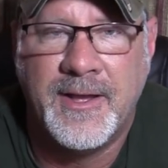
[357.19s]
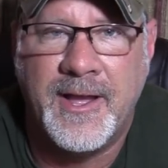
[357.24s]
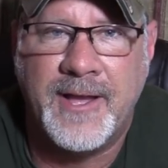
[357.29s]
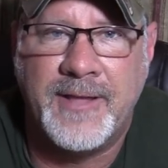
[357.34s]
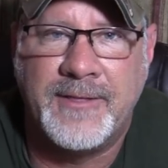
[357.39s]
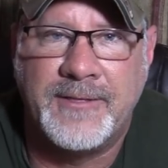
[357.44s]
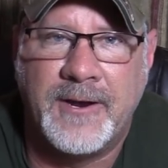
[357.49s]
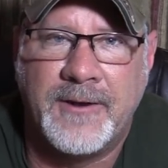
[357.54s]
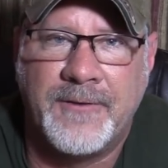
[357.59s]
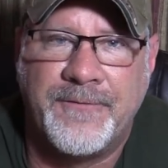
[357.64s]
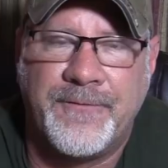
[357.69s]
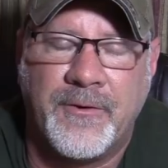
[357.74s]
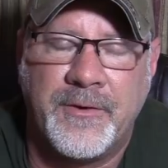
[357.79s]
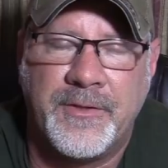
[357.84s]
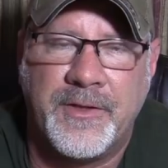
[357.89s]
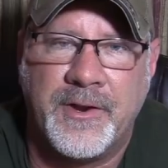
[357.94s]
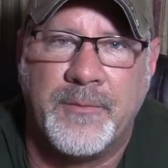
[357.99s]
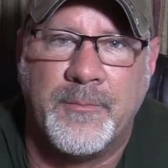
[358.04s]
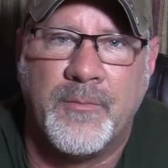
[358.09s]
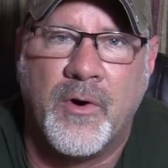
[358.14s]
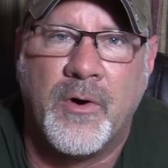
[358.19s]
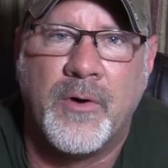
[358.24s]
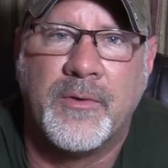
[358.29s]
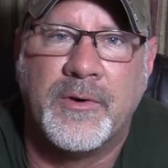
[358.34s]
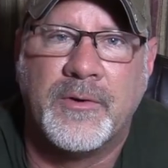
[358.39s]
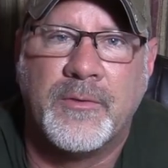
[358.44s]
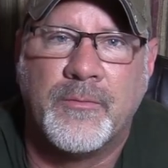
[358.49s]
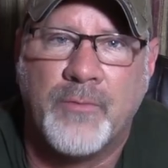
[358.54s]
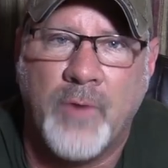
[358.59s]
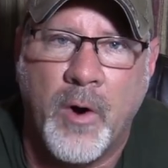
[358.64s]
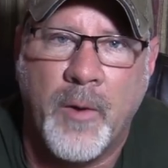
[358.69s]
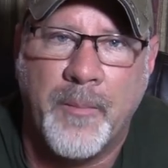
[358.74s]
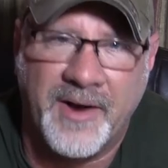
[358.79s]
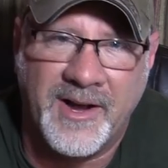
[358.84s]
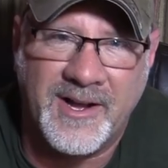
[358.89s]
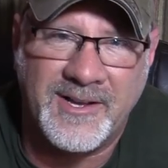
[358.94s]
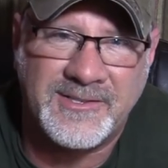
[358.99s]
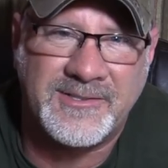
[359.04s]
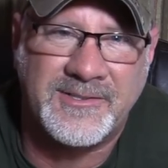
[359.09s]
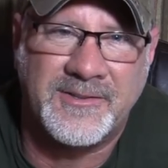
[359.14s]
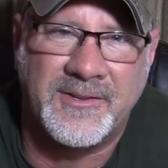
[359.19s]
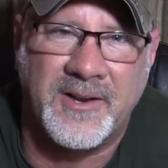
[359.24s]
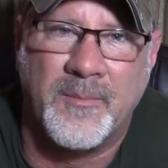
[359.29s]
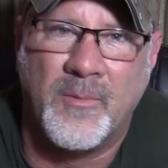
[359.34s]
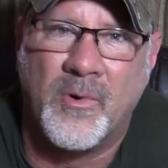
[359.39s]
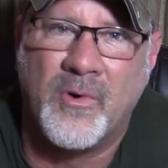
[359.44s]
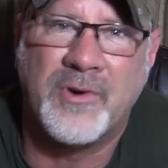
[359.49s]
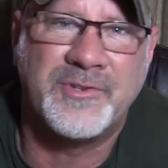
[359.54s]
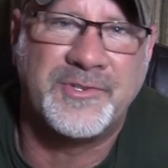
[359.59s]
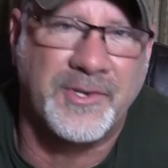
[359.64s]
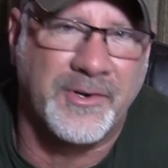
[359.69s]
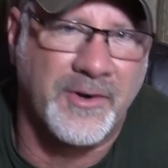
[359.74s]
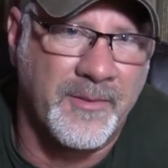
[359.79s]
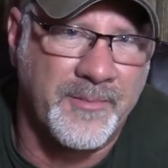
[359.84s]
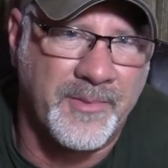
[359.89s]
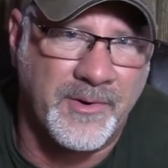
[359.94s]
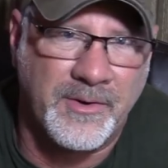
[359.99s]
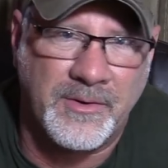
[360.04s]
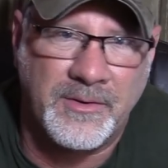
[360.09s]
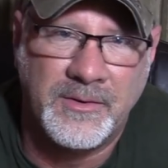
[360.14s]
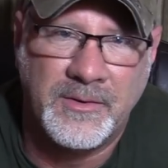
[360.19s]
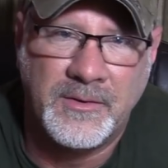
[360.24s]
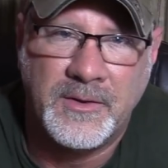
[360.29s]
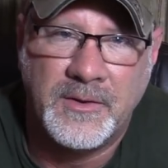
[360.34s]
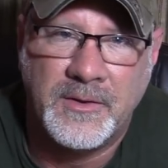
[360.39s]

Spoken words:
and therefore they're more robust, they're more durable,